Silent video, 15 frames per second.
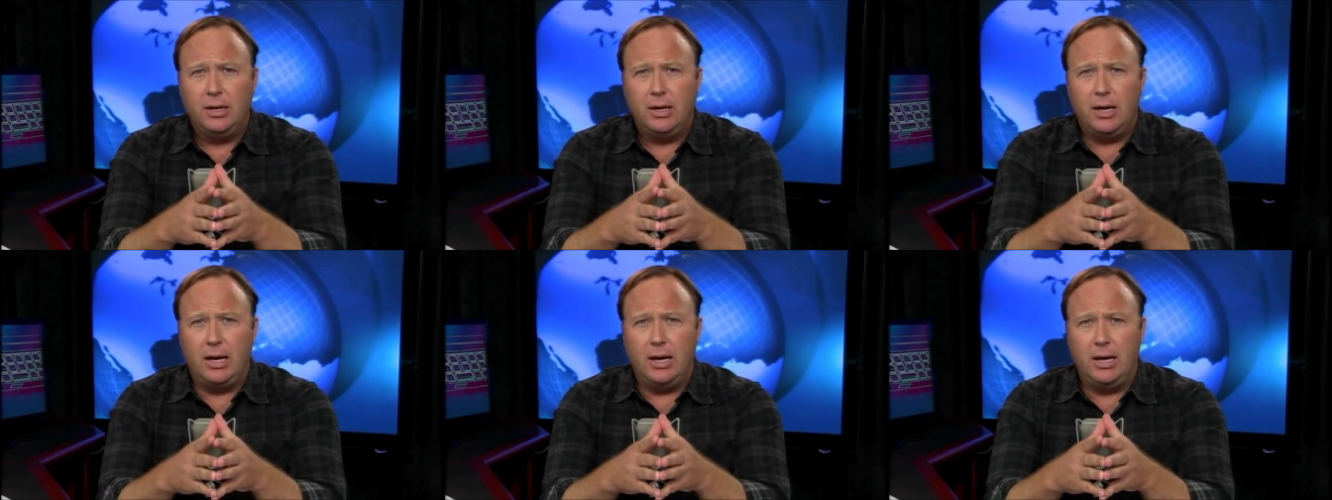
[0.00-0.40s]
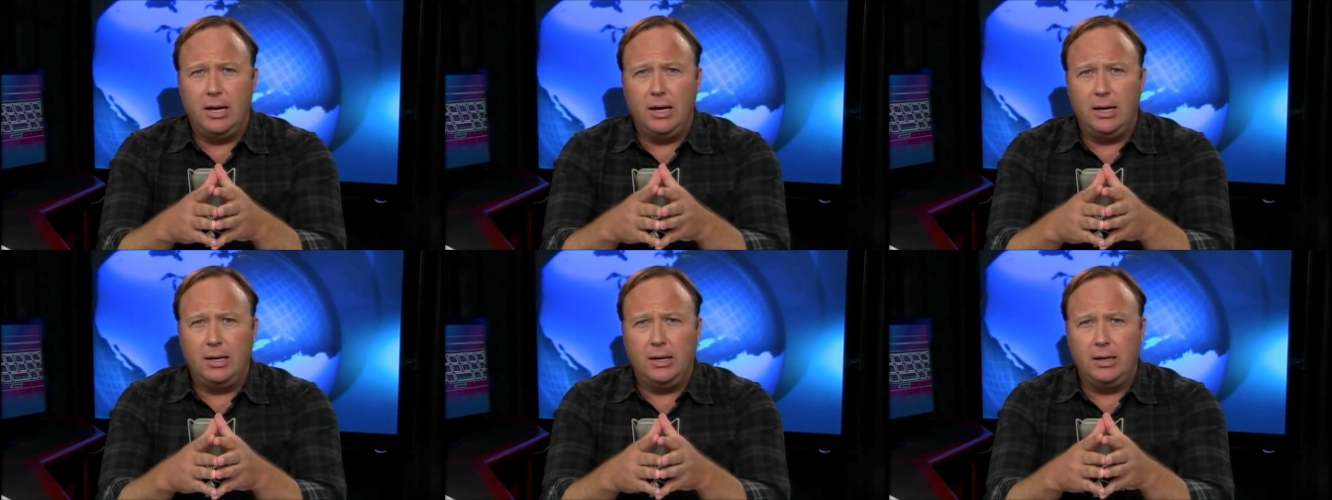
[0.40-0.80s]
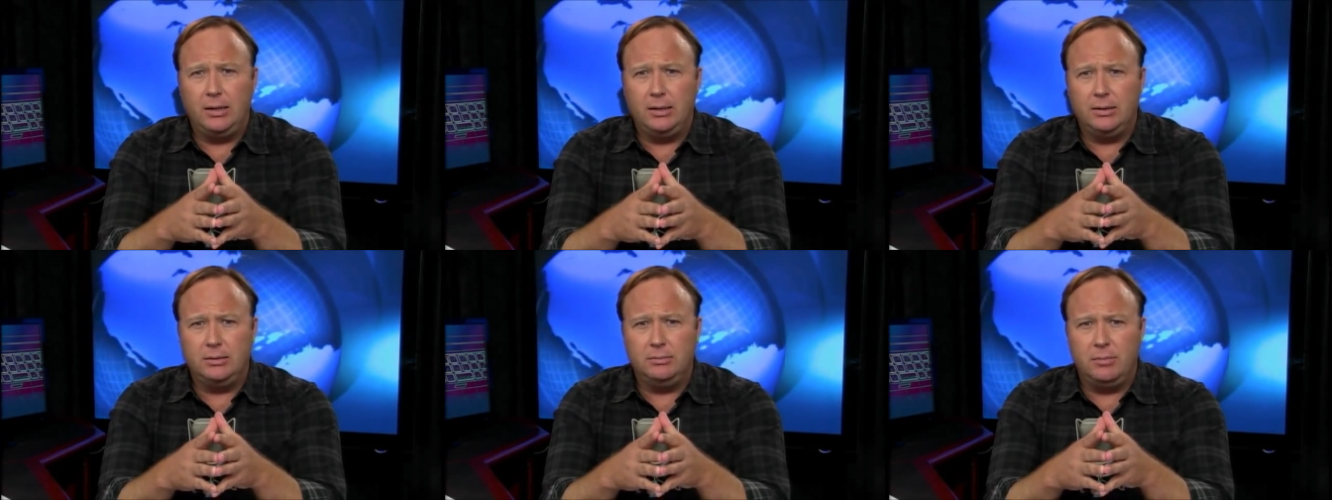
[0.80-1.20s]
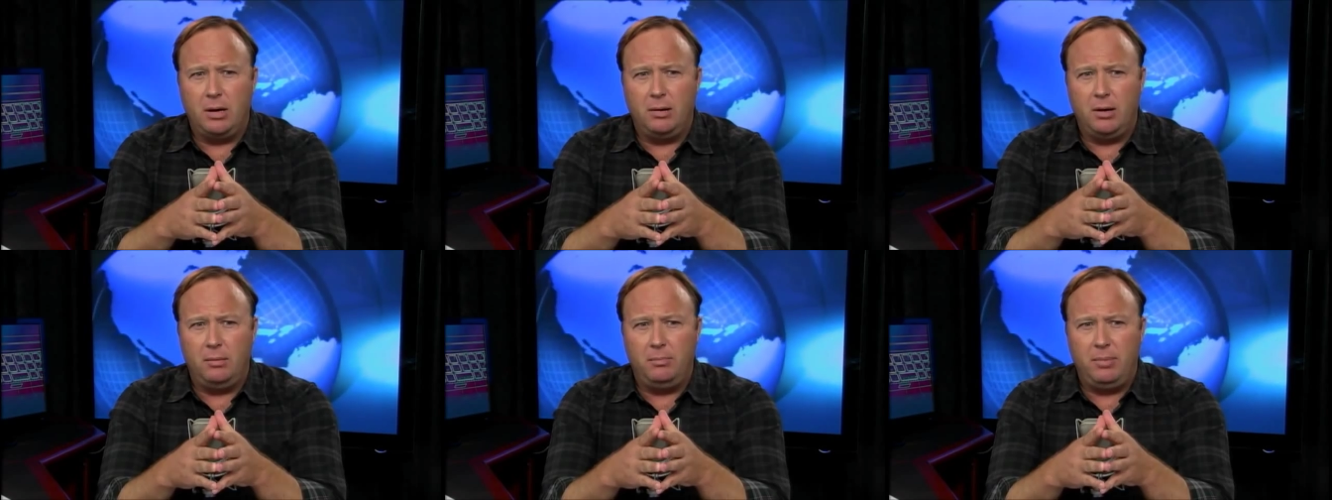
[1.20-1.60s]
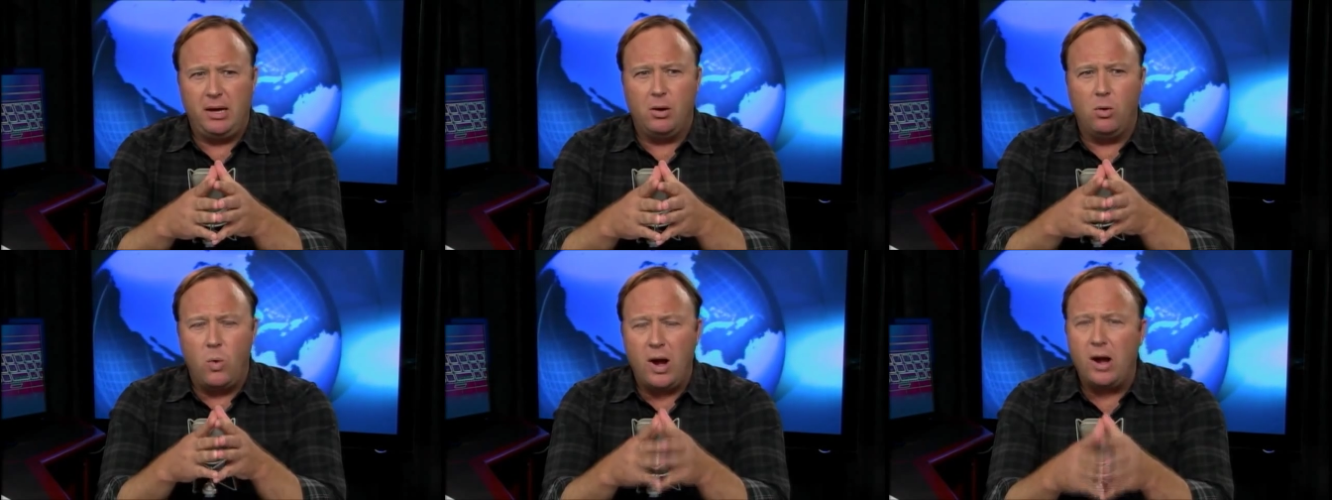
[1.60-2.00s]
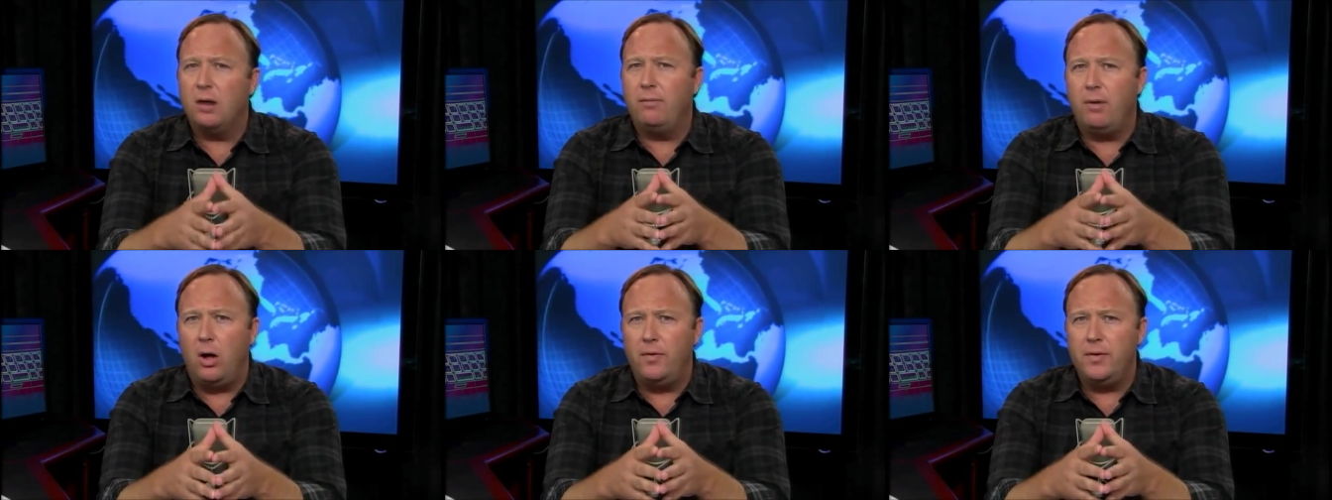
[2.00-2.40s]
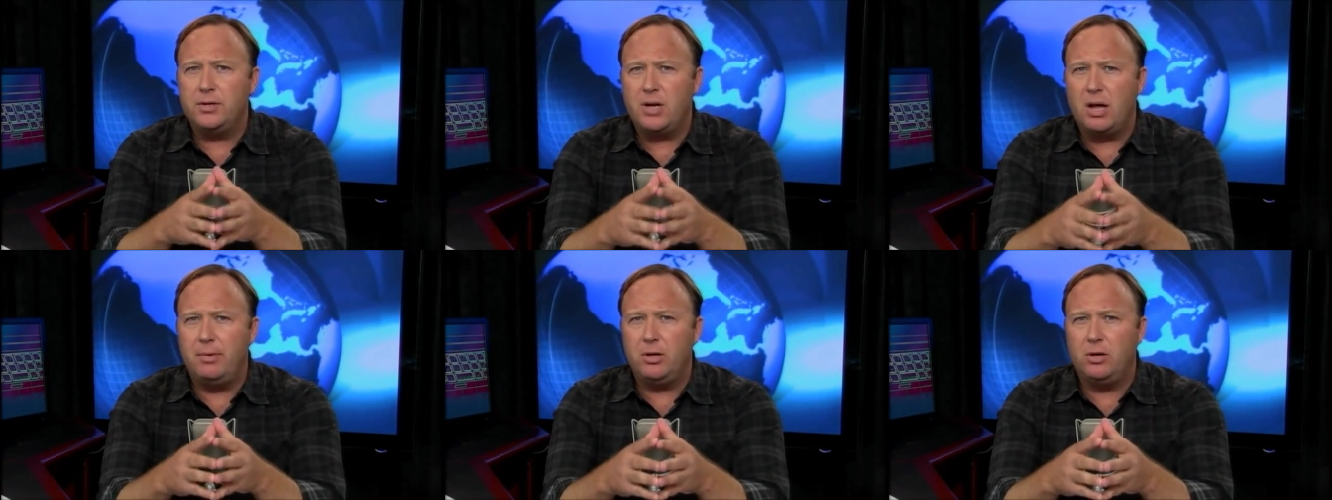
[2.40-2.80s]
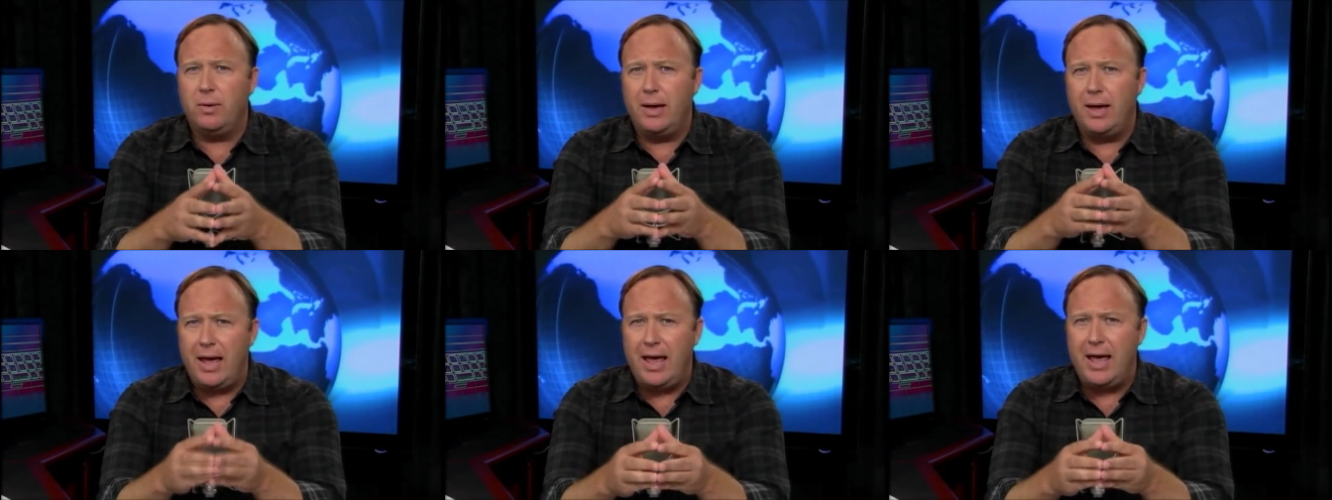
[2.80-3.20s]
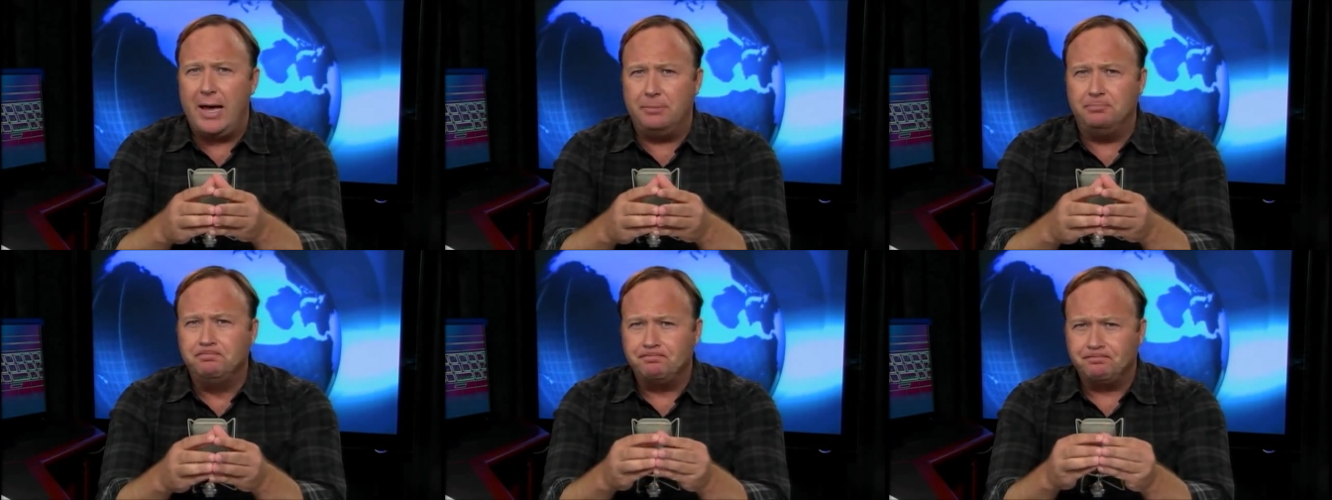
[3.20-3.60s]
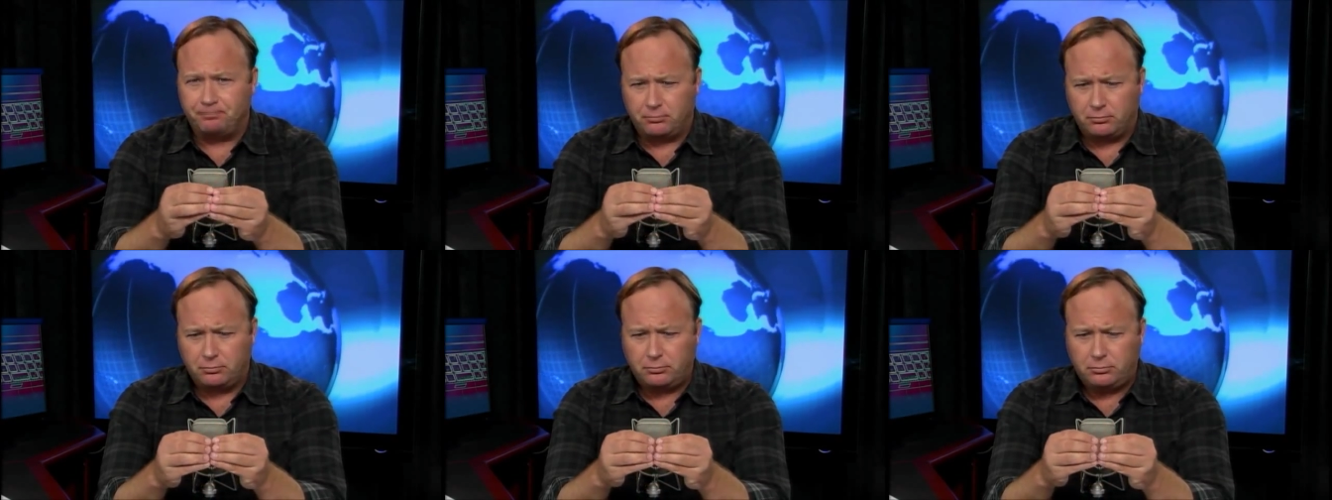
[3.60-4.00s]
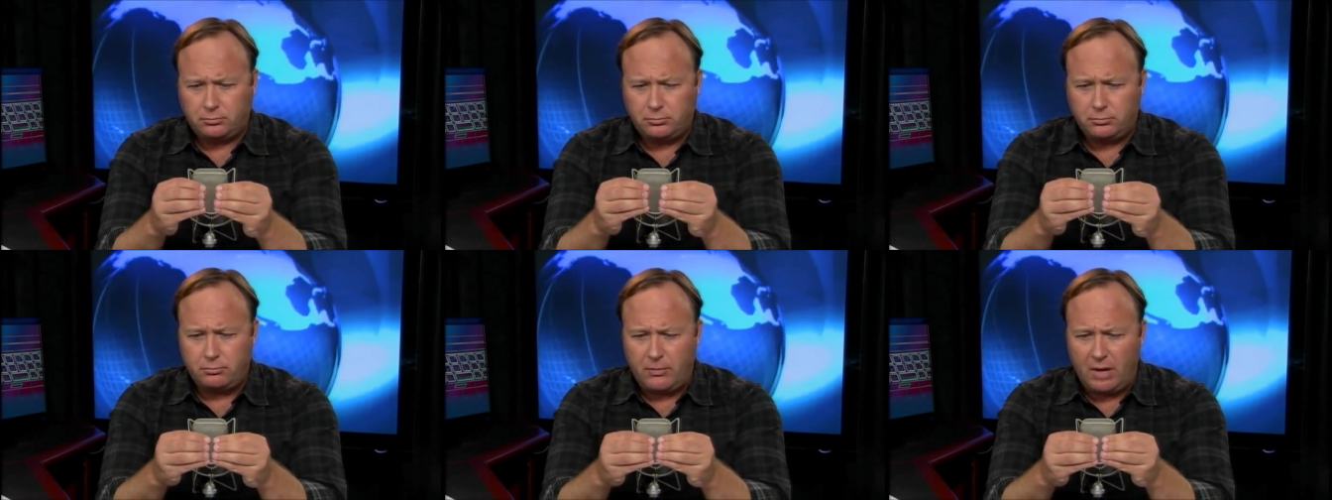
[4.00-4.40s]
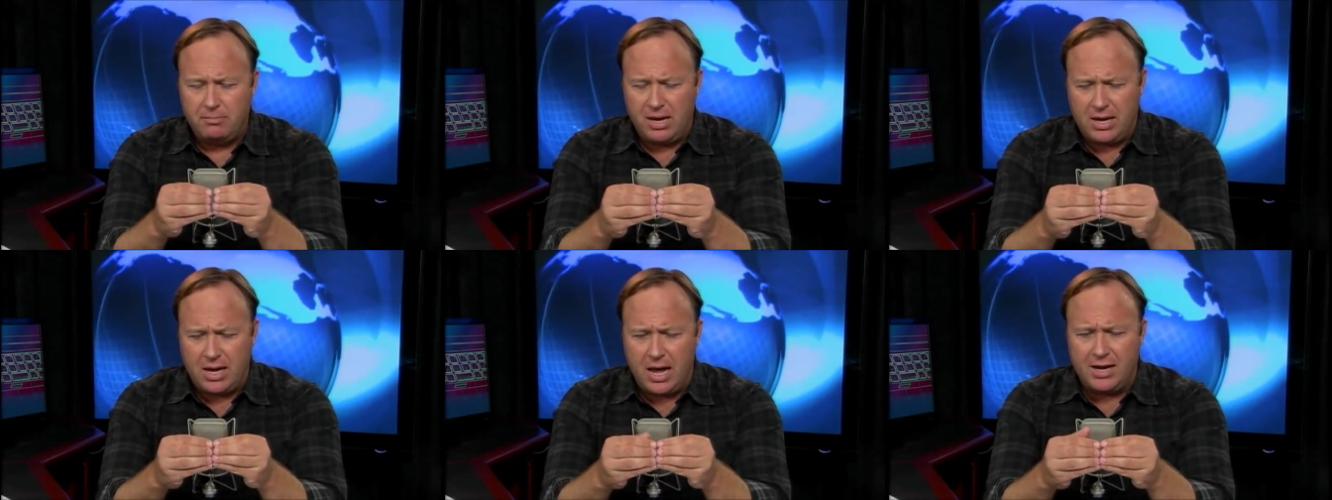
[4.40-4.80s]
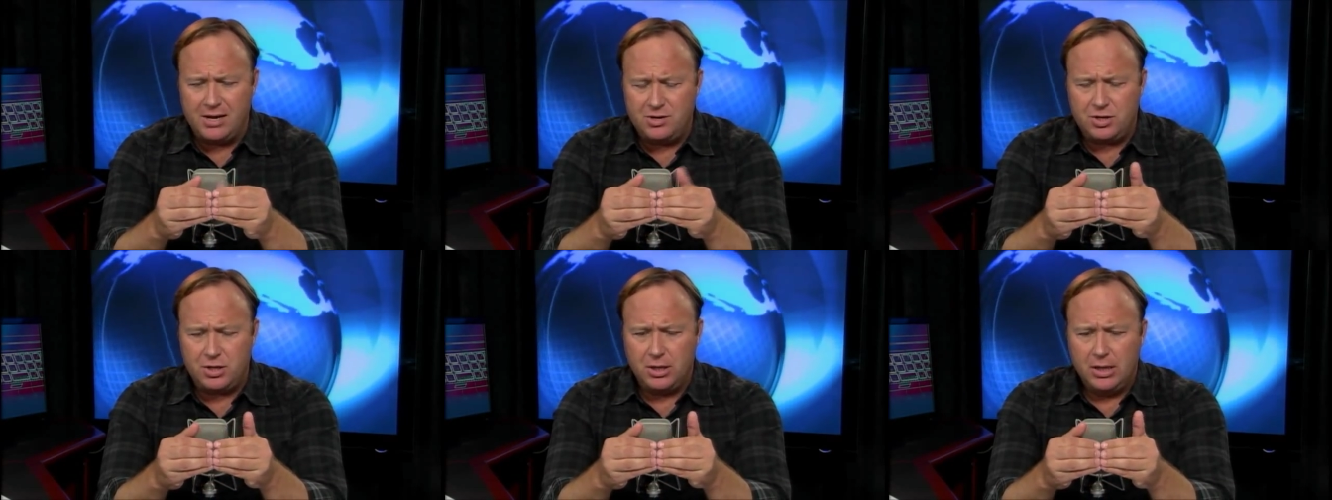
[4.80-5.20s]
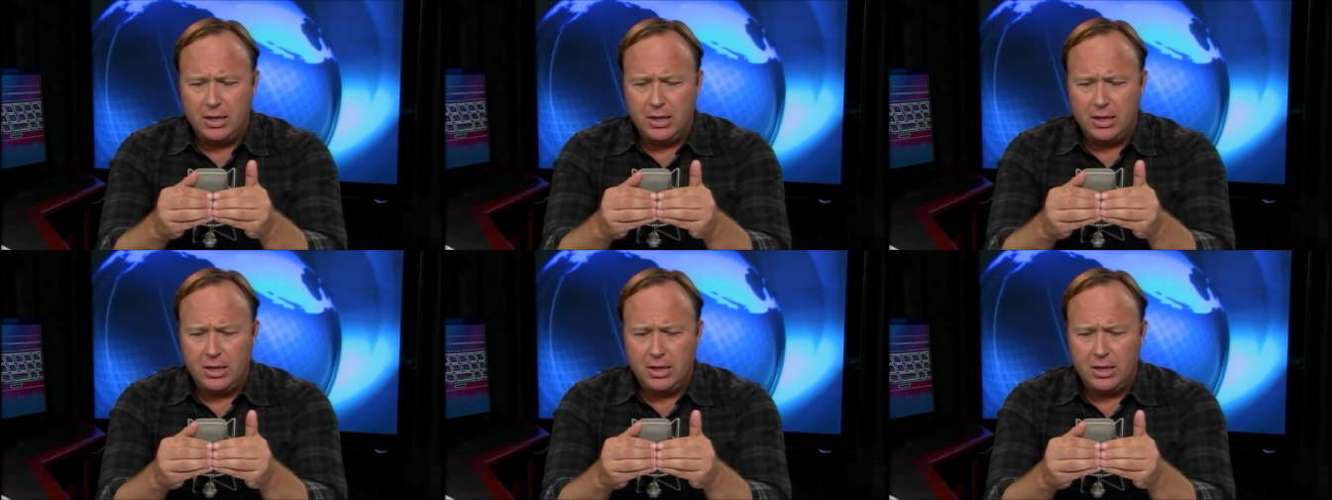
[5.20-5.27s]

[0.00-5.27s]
being aware of all this coming to a head, because